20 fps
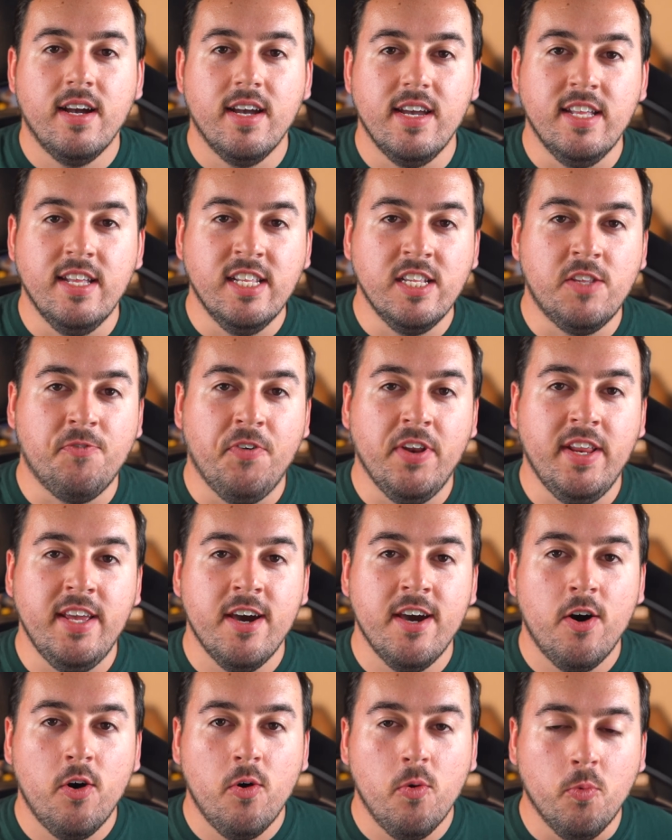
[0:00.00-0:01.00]
In this
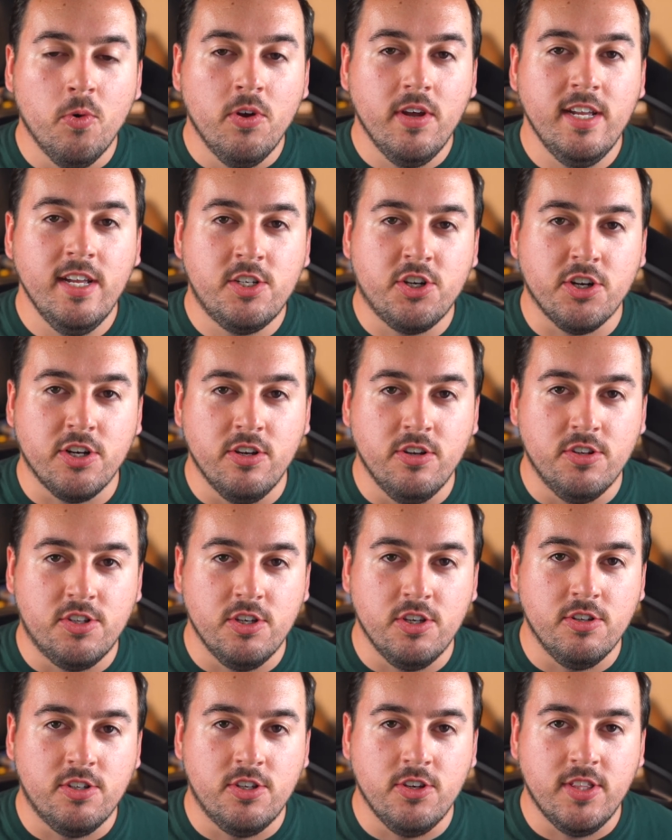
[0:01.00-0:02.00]
video, we'll
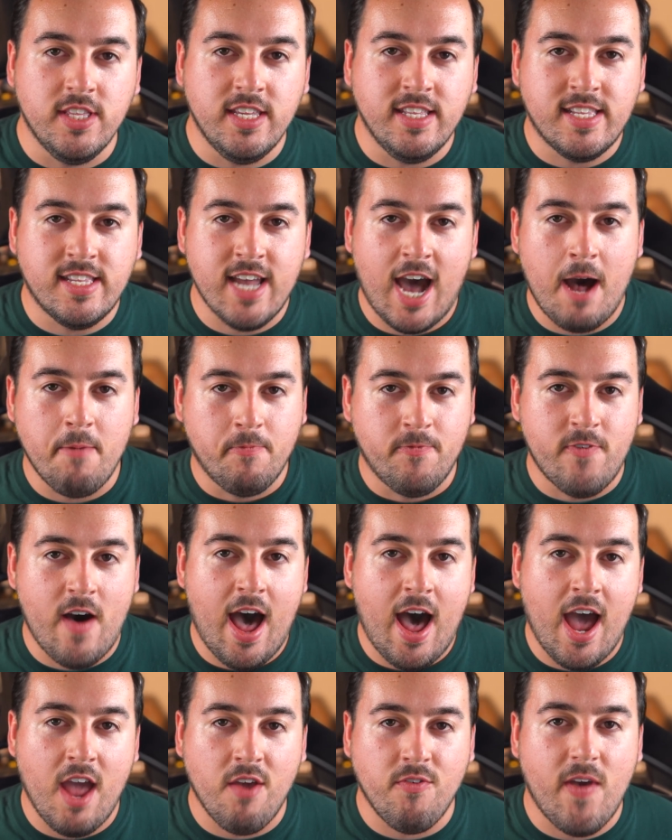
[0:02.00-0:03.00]
introduce you to the top
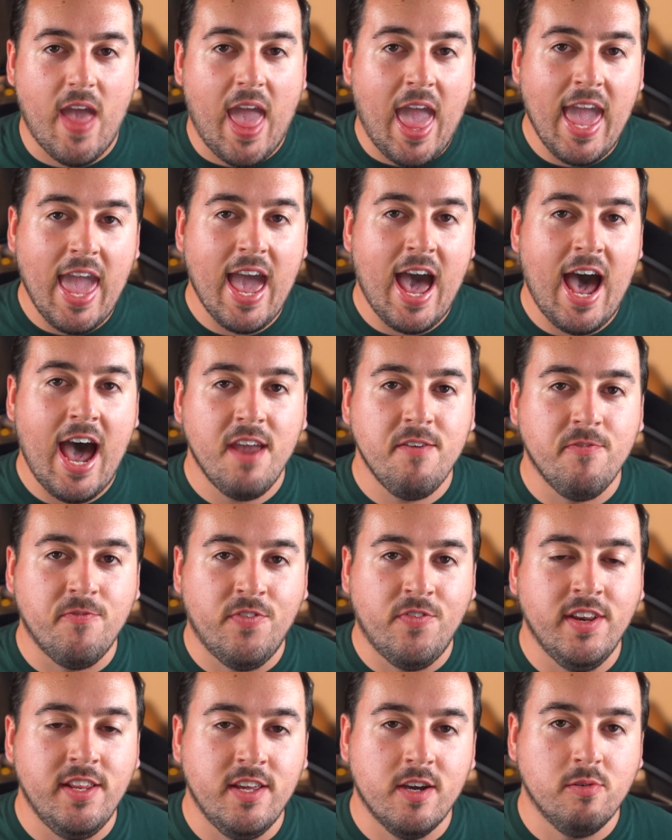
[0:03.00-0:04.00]
5 AI
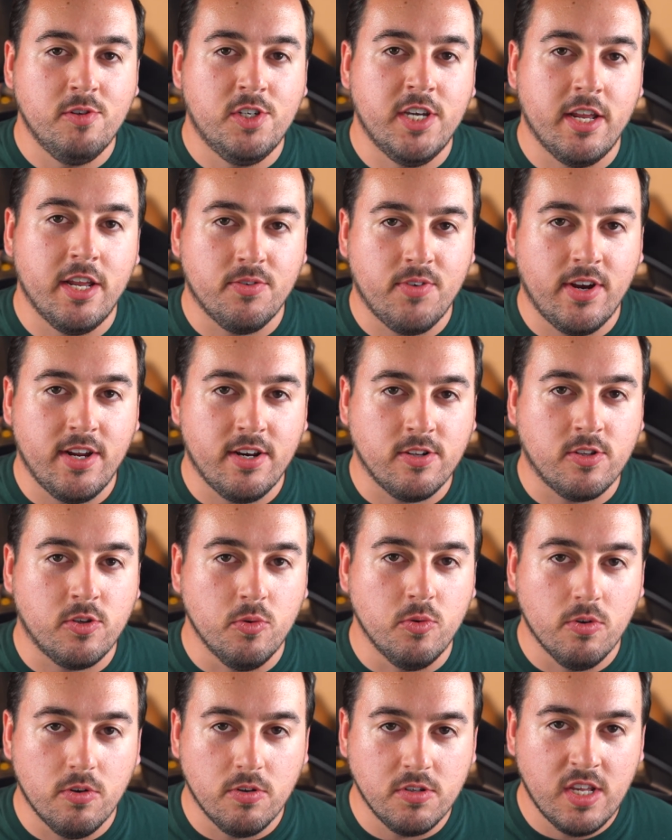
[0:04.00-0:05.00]
video generator
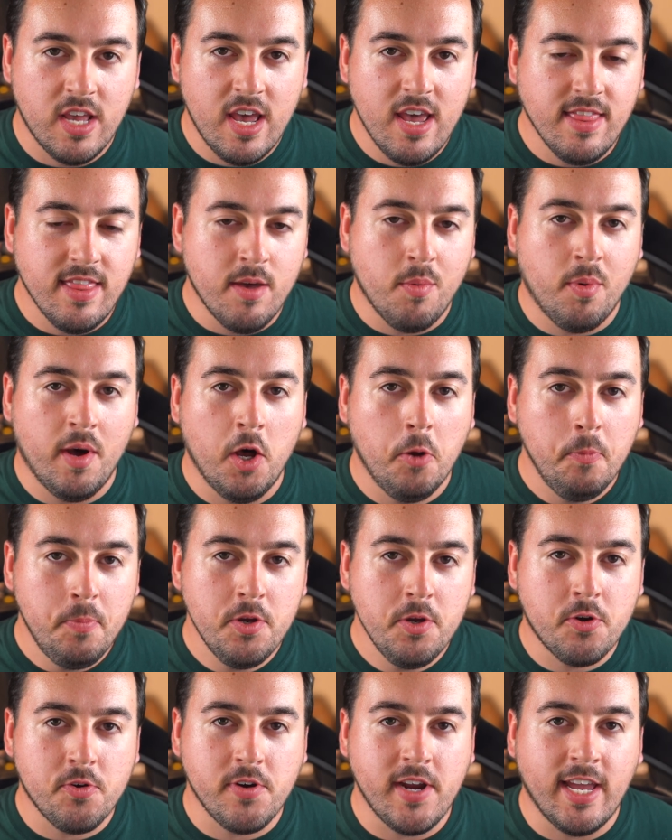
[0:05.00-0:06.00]
tools that will
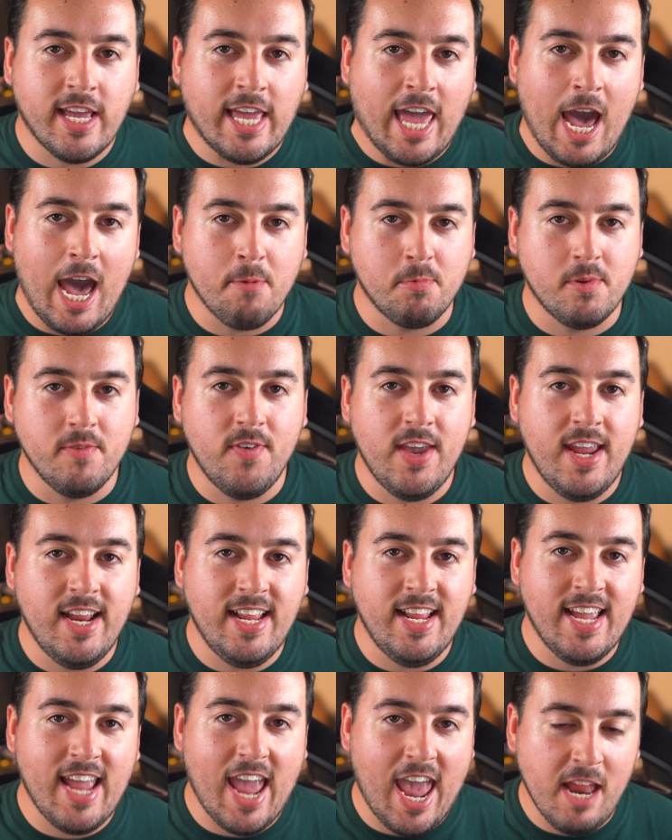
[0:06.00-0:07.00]
help you create
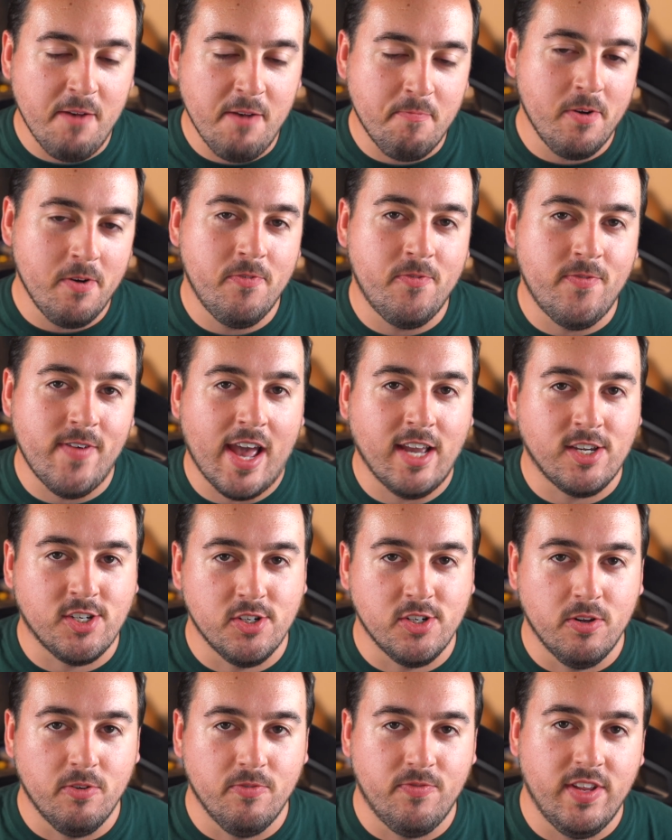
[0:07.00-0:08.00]
captivating and
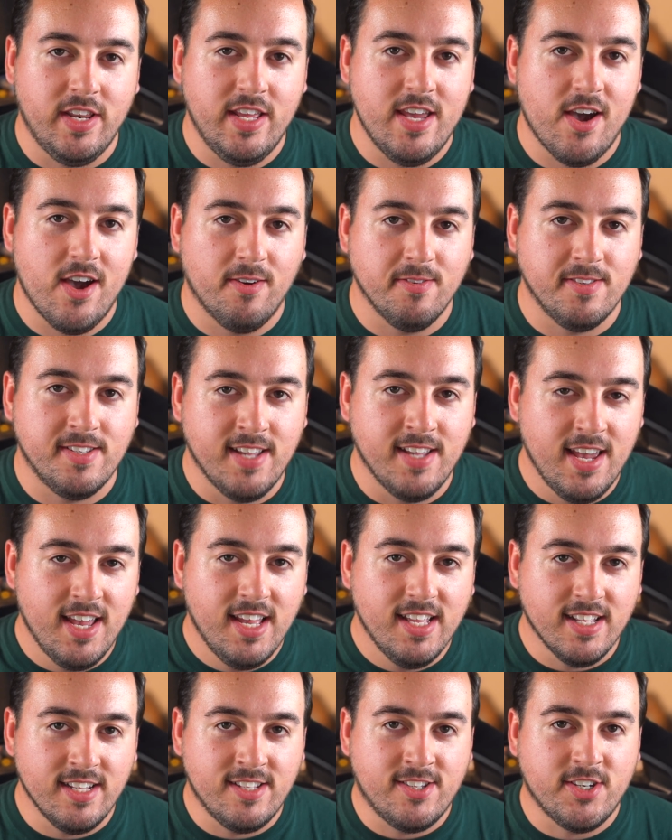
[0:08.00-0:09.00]
professional videos.
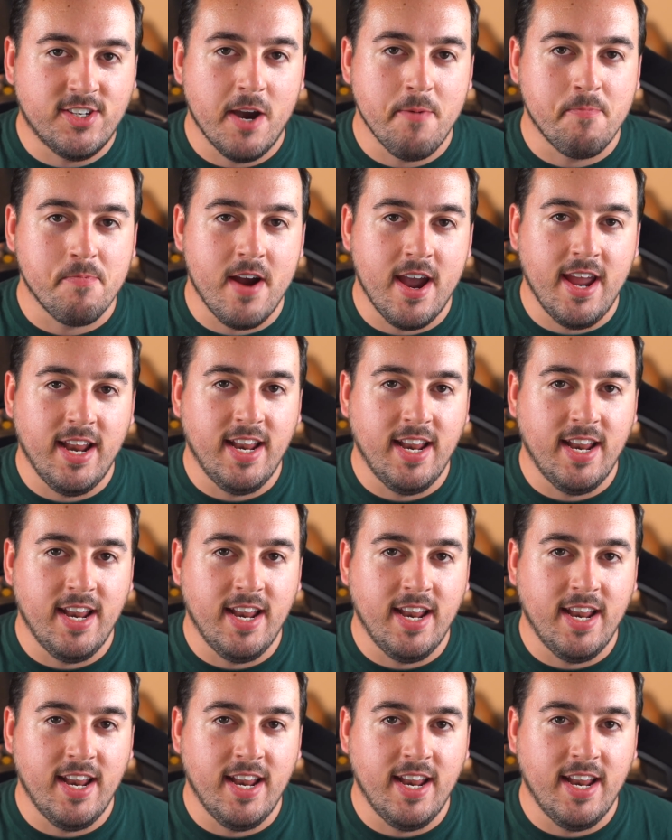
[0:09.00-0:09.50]
Let's jump right